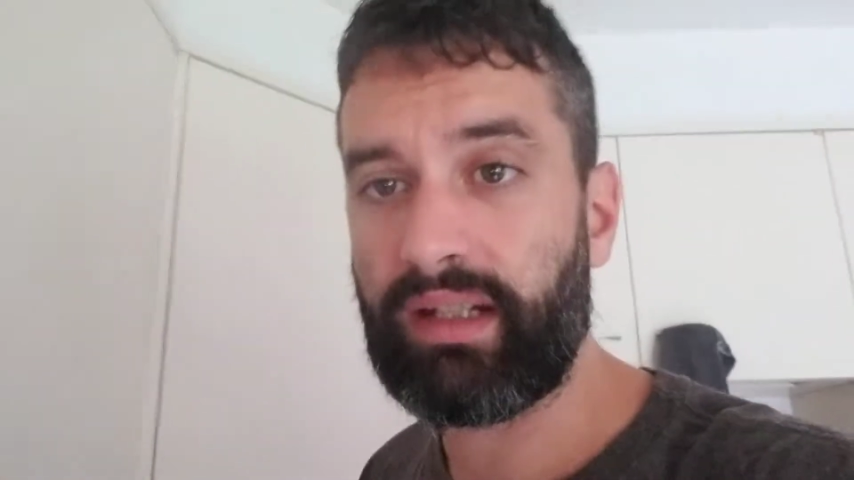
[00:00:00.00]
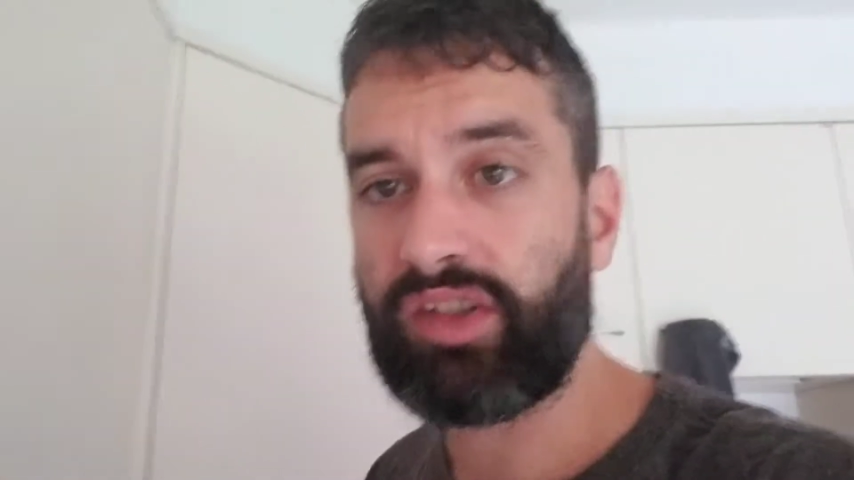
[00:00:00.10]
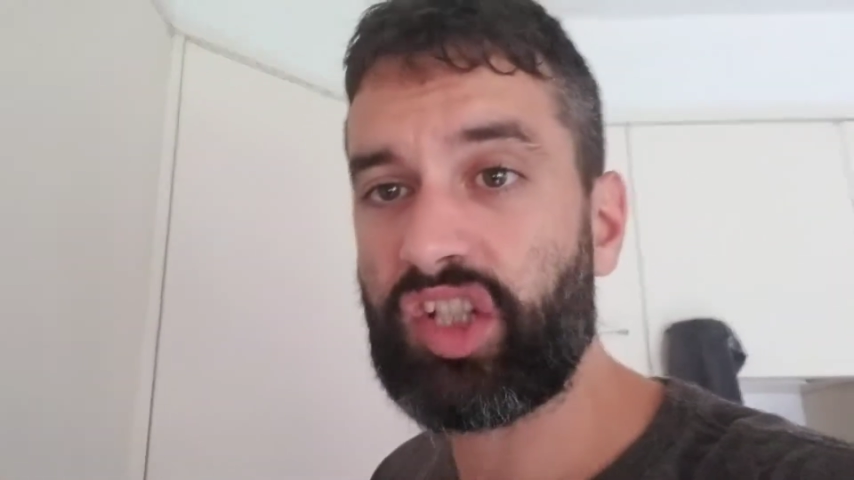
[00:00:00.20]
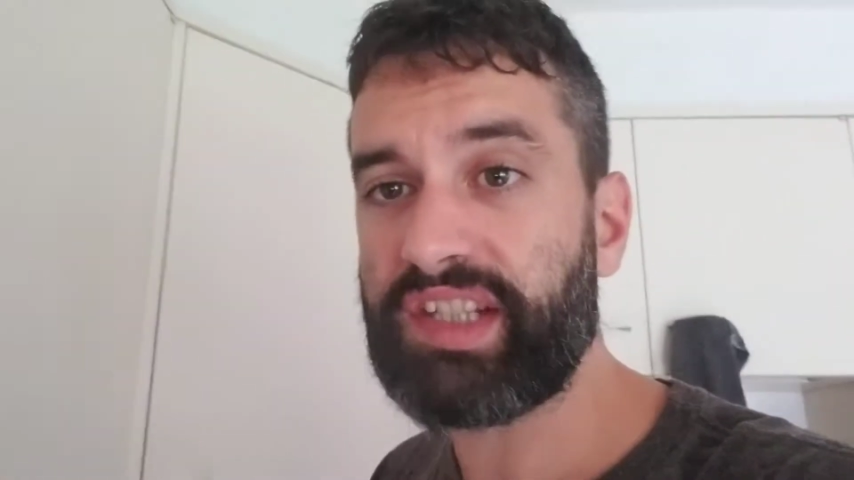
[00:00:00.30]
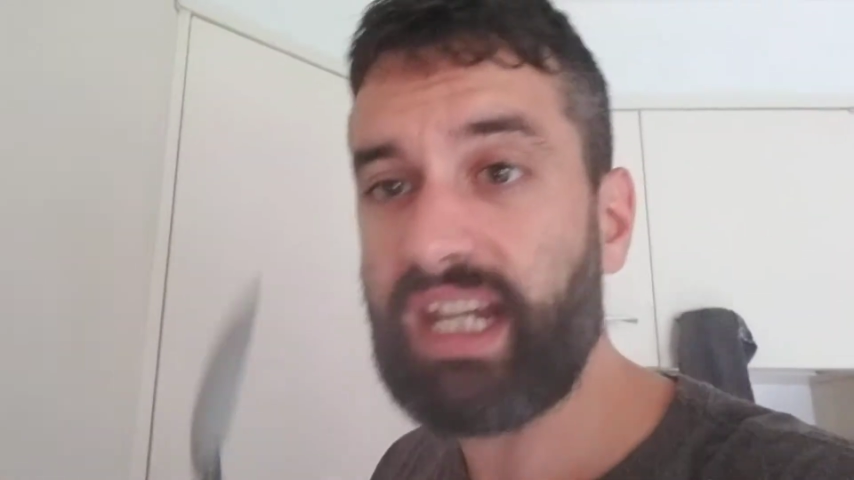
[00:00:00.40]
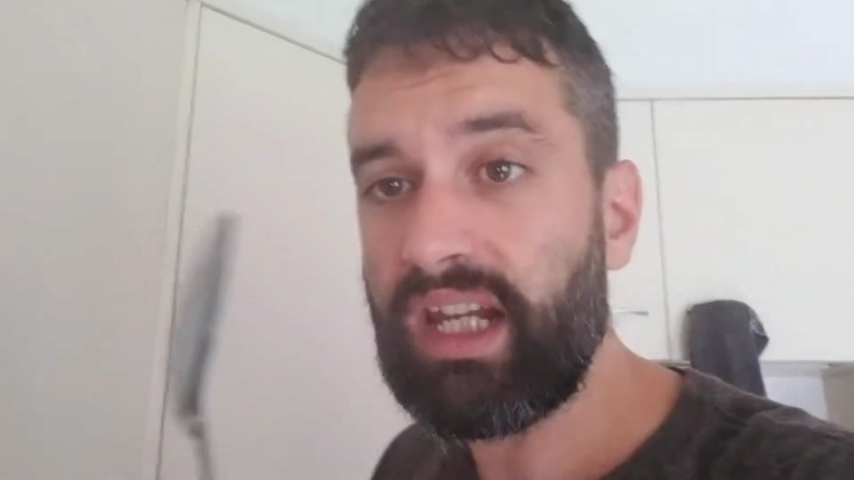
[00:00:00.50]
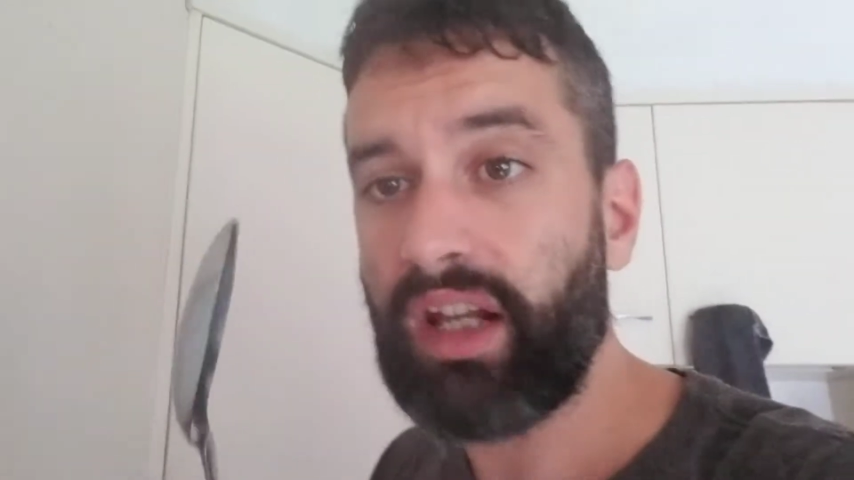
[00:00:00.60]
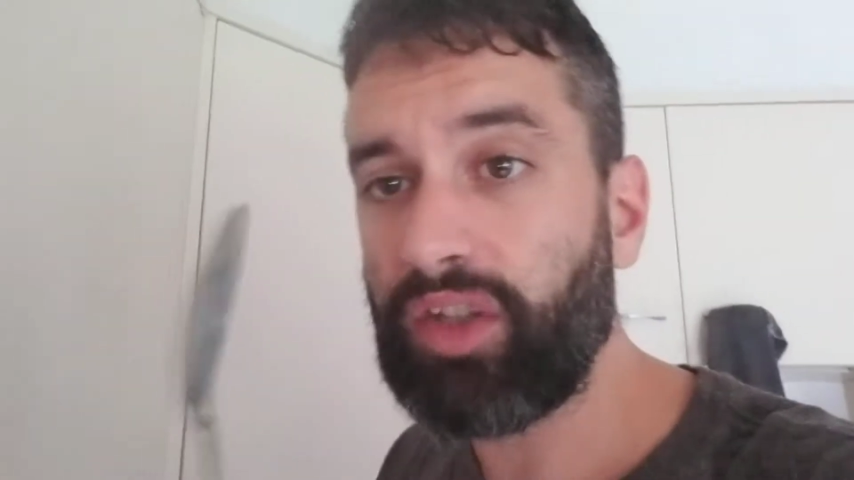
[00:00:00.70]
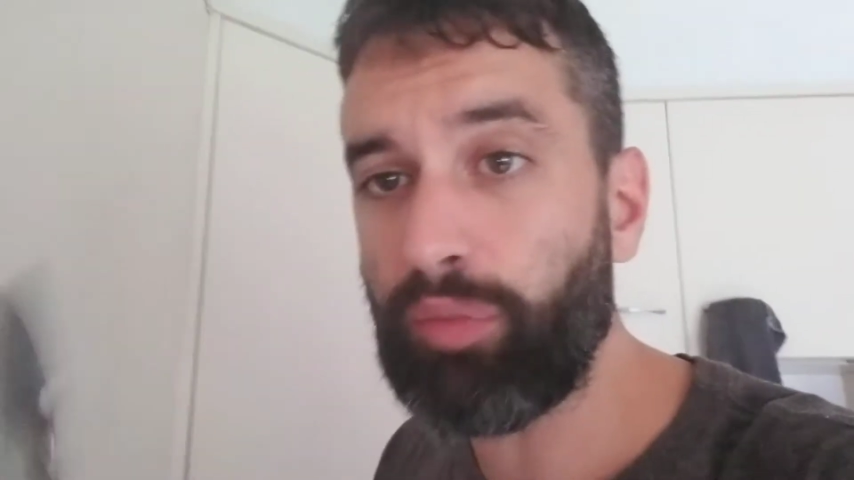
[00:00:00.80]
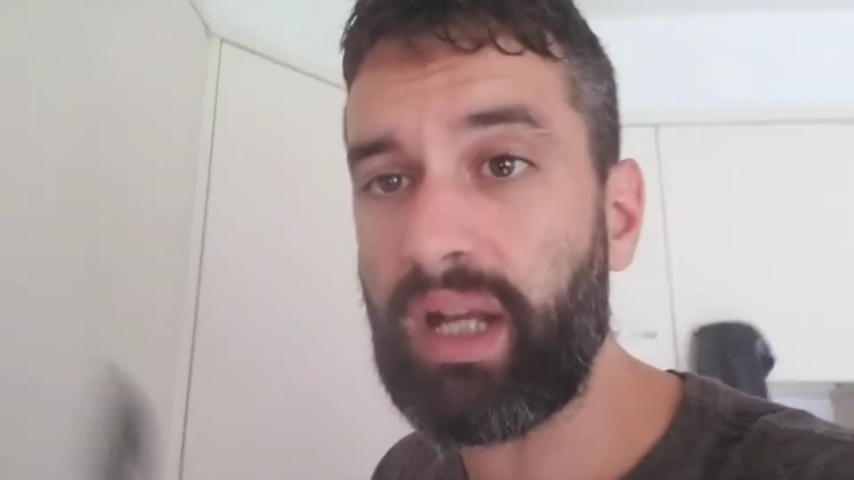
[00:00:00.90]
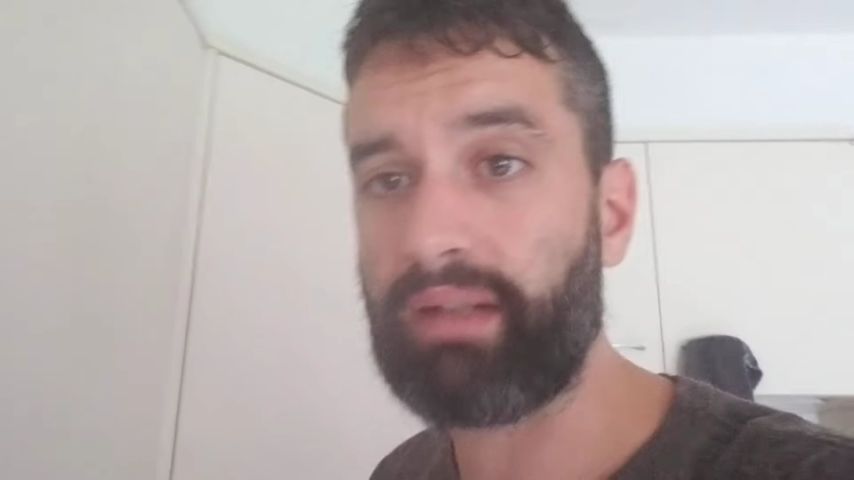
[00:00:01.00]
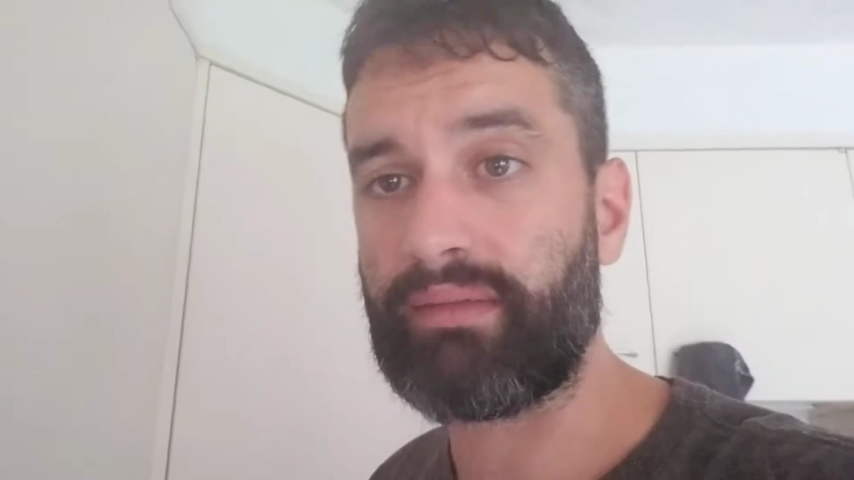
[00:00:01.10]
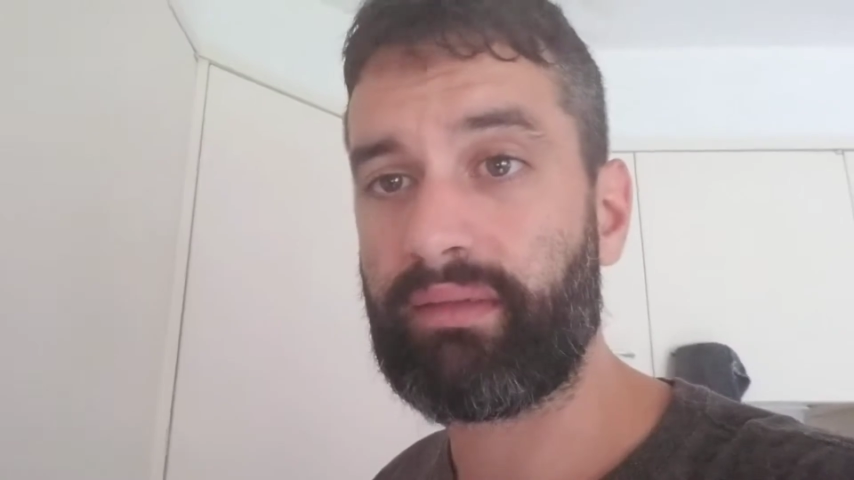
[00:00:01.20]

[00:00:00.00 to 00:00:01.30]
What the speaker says: Just say, no bun.